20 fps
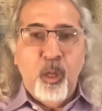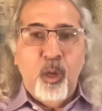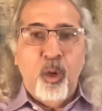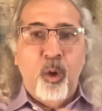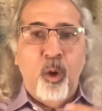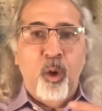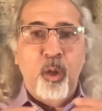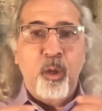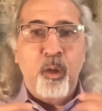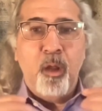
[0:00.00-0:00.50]

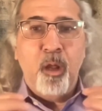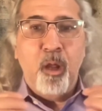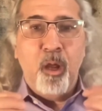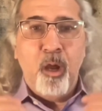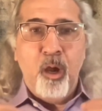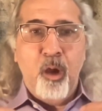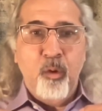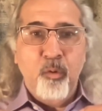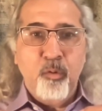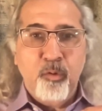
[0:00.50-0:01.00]
or
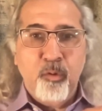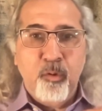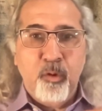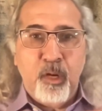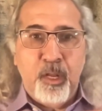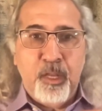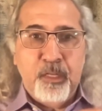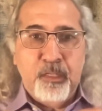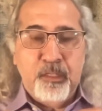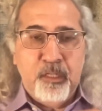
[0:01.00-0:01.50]
how to
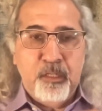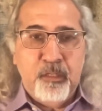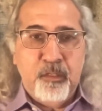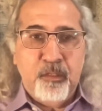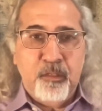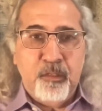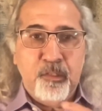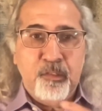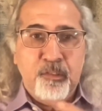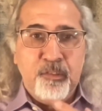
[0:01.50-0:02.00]
write and
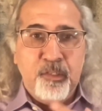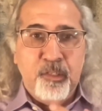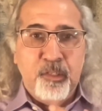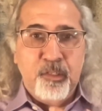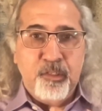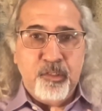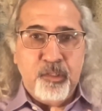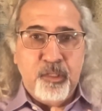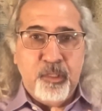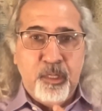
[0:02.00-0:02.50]

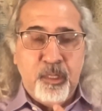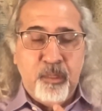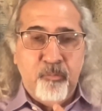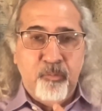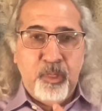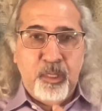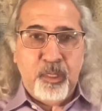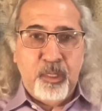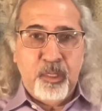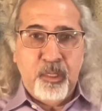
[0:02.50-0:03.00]
research in a
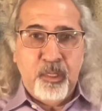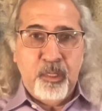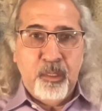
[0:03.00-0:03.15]
way